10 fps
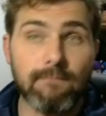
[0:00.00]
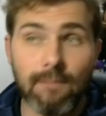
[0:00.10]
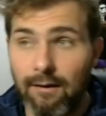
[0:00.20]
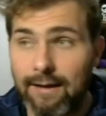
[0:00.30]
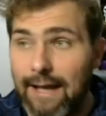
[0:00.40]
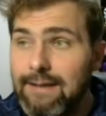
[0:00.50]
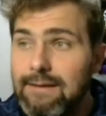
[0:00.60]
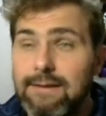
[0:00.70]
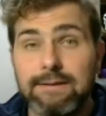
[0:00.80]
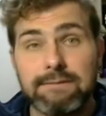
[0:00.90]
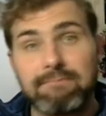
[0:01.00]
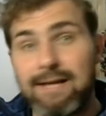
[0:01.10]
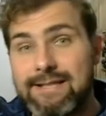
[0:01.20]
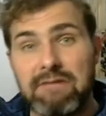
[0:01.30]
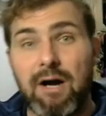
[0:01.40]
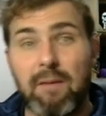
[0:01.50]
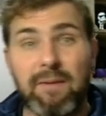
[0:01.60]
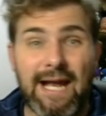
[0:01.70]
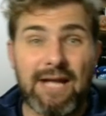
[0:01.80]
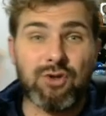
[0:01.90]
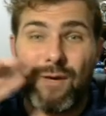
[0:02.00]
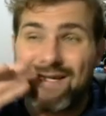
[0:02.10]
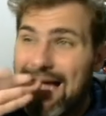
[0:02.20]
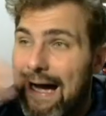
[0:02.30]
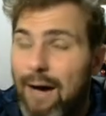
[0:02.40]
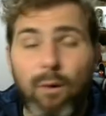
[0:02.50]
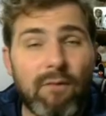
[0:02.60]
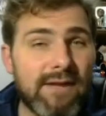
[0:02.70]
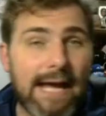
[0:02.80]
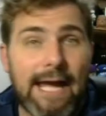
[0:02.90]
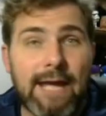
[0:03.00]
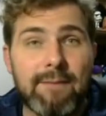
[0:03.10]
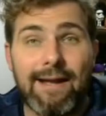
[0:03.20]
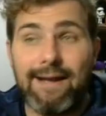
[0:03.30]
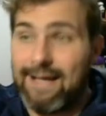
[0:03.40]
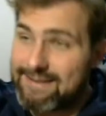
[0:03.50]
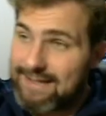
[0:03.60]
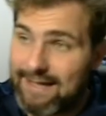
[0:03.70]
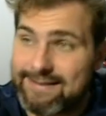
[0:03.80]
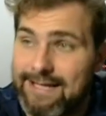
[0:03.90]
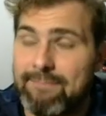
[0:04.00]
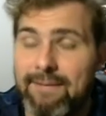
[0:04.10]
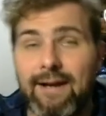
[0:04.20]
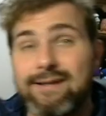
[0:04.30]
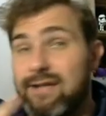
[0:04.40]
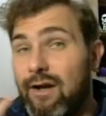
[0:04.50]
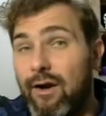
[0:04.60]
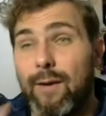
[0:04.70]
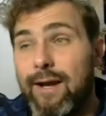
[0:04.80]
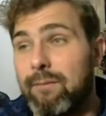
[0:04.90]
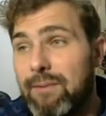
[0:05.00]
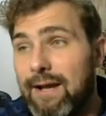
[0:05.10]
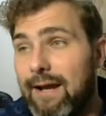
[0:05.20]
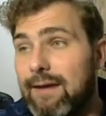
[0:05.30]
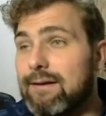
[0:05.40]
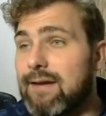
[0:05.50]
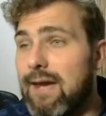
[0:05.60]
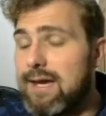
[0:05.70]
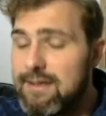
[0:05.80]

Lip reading: Okay, that's it. Armageddon Angel is out of the game unless they get to 10 mana. That's the only way they can play it. Okay.